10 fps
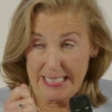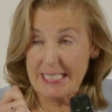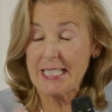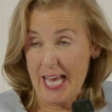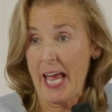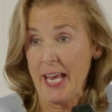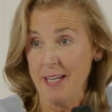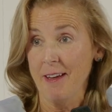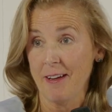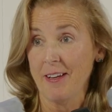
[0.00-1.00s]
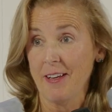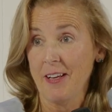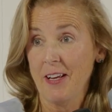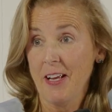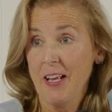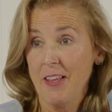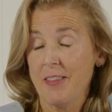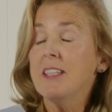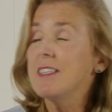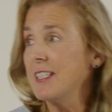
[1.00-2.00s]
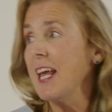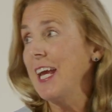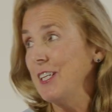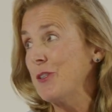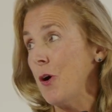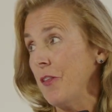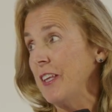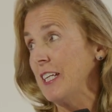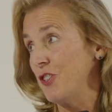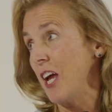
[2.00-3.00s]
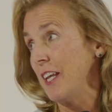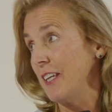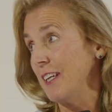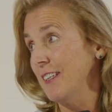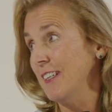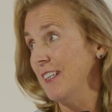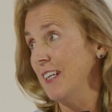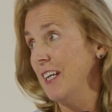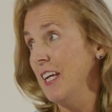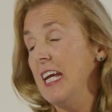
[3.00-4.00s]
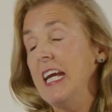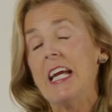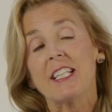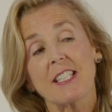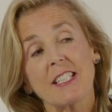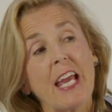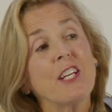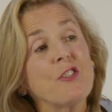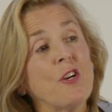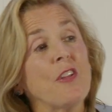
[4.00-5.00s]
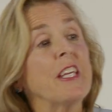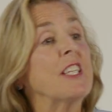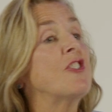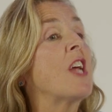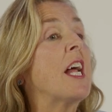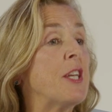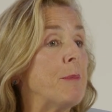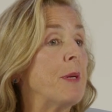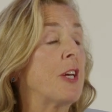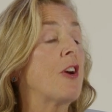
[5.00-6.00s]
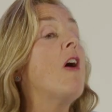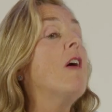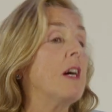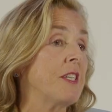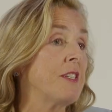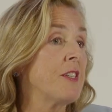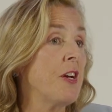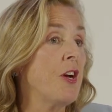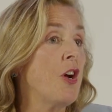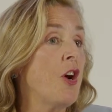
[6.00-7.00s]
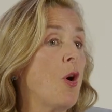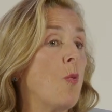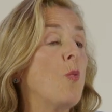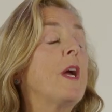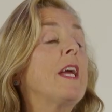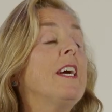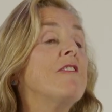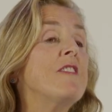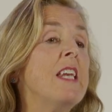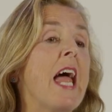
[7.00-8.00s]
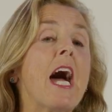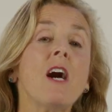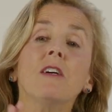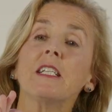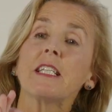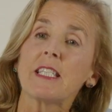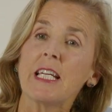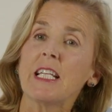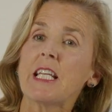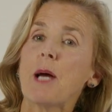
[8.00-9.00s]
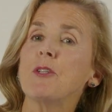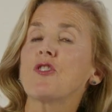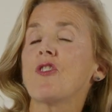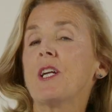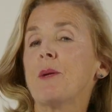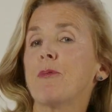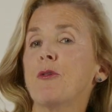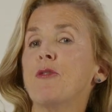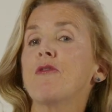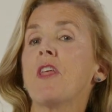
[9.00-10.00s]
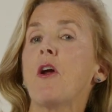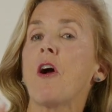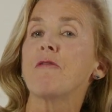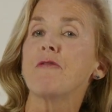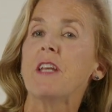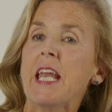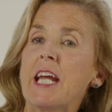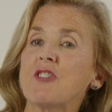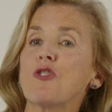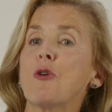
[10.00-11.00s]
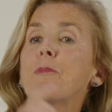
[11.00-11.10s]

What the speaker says: said this stays on the agenda. It stays on the agenda because we have now seen demonstrated proof that our financial